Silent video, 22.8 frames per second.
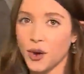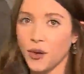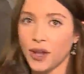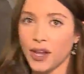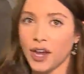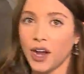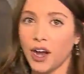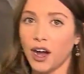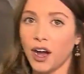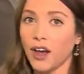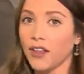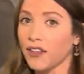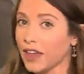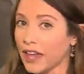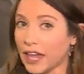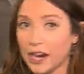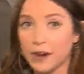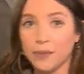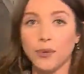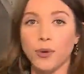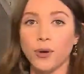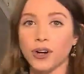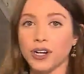going on, the
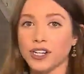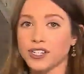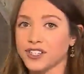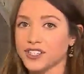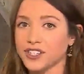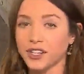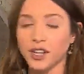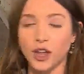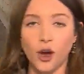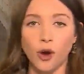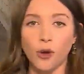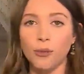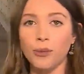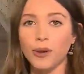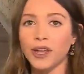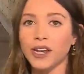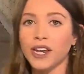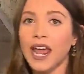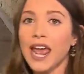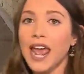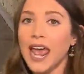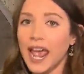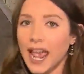airport is still
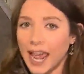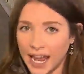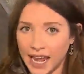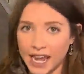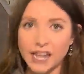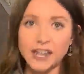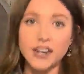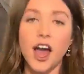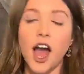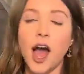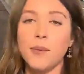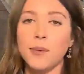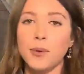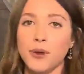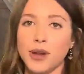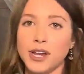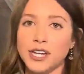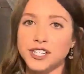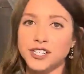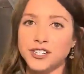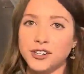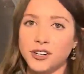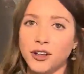open and
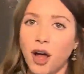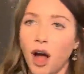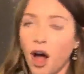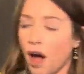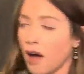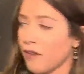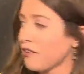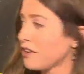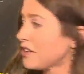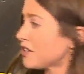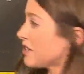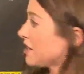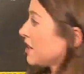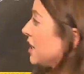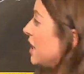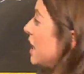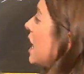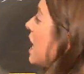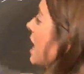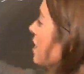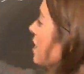operational. Obviously,